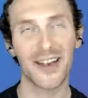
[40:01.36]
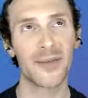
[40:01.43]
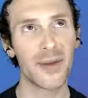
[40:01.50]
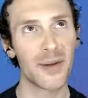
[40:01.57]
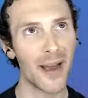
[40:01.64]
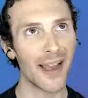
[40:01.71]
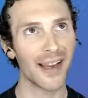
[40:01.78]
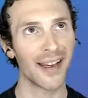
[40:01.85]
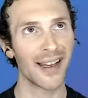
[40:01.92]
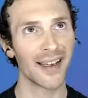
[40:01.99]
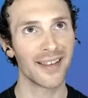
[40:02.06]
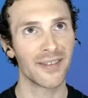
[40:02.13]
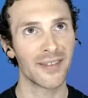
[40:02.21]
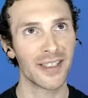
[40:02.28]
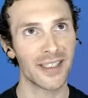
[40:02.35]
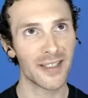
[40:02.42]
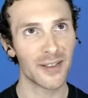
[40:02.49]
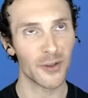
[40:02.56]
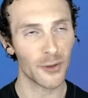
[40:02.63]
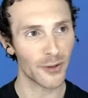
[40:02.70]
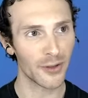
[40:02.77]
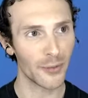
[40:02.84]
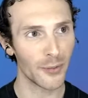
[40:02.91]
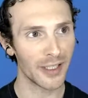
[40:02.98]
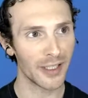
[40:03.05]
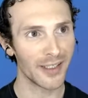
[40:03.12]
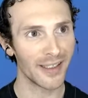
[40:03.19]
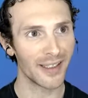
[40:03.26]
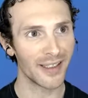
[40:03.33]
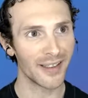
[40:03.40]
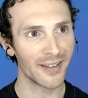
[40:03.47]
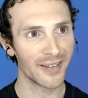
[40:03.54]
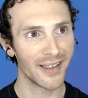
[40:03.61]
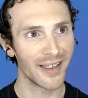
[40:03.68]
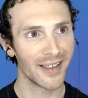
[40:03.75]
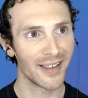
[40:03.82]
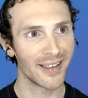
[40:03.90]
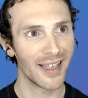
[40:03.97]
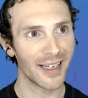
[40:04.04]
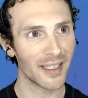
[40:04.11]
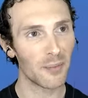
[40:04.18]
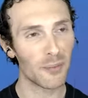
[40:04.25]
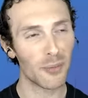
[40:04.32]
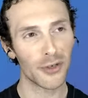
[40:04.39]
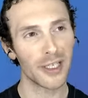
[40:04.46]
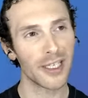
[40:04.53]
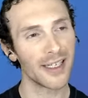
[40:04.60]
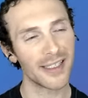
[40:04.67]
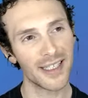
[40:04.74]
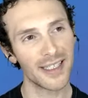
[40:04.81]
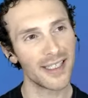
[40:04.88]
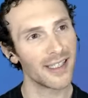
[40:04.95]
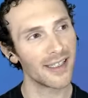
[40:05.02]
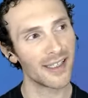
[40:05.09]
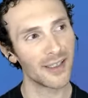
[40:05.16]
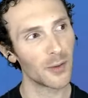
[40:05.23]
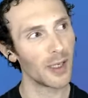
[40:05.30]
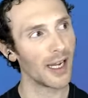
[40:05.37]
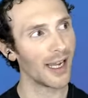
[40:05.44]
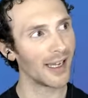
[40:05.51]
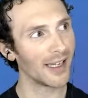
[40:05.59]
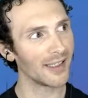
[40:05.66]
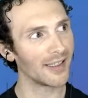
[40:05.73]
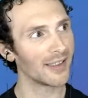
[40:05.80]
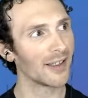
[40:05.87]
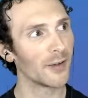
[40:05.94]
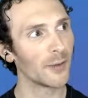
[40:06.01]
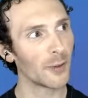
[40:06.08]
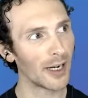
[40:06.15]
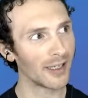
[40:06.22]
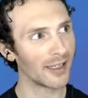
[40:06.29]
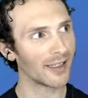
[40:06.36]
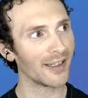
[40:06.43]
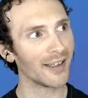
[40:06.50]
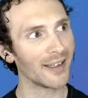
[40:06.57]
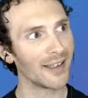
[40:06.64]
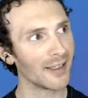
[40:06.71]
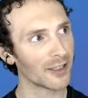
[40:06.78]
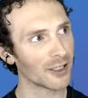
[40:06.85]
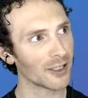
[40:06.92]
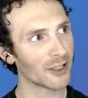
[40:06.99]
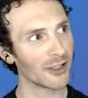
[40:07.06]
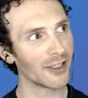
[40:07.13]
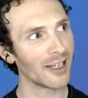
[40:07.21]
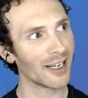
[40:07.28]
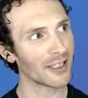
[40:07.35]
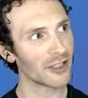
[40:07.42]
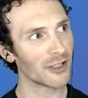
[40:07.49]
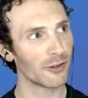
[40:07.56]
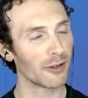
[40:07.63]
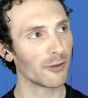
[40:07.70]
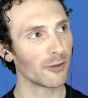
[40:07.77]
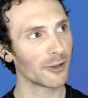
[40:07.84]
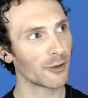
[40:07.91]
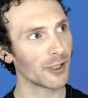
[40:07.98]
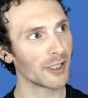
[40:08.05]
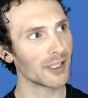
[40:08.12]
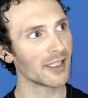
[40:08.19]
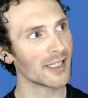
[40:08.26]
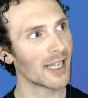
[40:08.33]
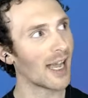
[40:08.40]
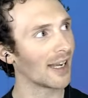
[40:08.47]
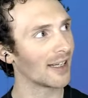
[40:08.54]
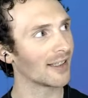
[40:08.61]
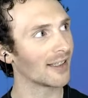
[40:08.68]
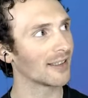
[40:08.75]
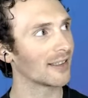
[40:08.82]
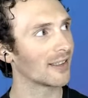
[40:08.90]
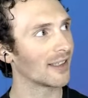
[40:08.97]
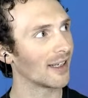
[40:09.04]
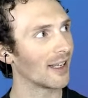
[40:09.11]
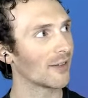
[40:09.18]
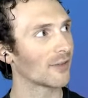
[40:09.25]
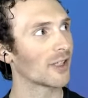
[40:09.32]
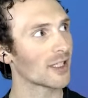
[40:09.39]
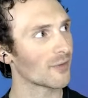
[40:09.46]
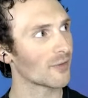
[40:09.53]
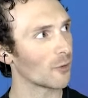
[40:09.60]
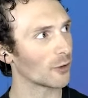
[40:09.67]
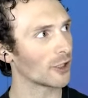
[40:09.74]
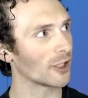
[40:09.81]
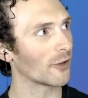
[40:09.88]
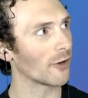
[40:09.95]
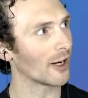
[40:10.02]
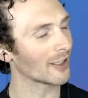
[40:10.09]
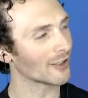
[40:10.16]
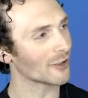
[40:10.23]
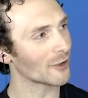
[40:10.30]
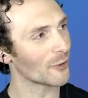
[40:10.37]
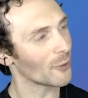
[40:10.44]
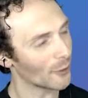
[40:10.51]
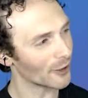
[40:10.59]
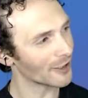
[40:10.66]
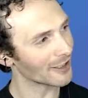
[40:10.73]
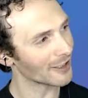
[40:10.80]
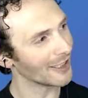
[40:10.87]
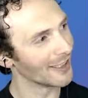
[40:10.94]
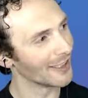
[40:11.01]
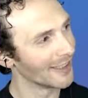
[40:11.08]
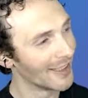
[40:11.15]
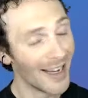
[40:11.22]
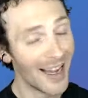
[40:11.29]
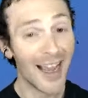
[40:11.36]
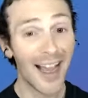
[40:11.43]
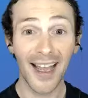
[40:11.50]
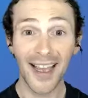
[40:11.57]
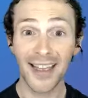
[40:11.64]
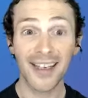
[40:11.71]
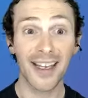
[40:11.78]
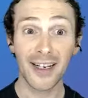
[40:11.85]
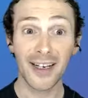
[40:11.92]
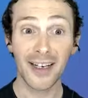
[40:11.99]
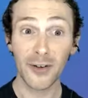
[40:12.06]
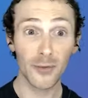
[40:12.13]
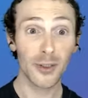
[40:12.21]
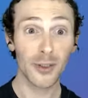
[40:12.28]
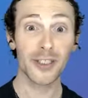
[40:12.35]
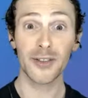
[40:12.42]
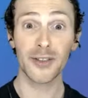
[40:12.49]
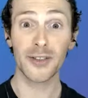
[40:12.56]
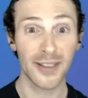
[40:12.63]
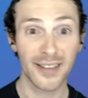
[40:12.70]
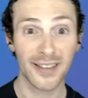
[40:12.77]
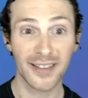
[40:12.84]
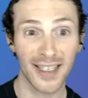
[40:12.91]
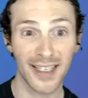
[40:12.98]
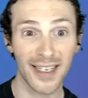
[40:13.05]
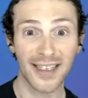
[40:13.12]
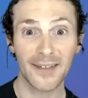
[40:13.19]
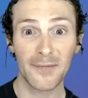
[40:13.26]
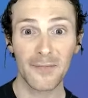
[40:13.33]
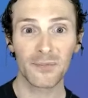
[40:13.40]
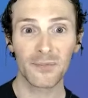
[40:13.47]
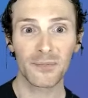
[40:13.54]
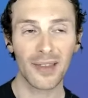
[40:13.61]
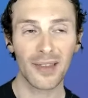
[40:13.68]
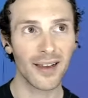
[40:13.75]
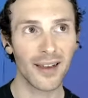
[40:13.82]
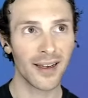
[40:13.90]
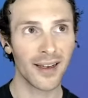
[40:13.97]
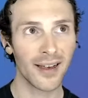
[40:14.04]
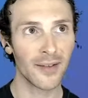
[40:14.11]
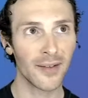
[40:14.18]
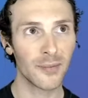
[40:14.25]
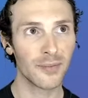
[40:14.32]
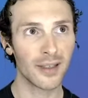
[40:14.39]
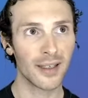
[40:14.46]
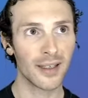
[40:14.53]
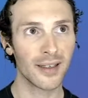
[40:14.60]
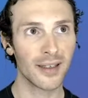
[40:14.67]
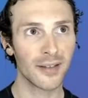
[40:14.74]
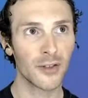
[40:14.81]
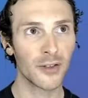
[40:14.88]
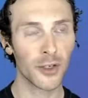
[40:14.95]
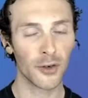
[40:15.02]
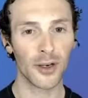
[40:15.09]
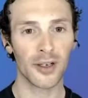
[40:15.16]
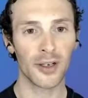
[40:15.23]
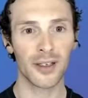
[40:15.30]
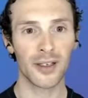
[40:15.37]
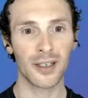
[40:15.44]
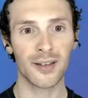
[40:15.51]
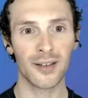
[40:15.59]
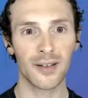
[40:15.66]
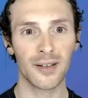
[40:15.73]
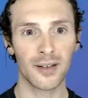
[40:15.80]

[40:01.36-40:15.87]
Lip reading: me back, like even the story with like the brilliant idea that we had in running a luxury retreat in Thailand that left us 40 grand short. And I agree with you. It's like um, there. It,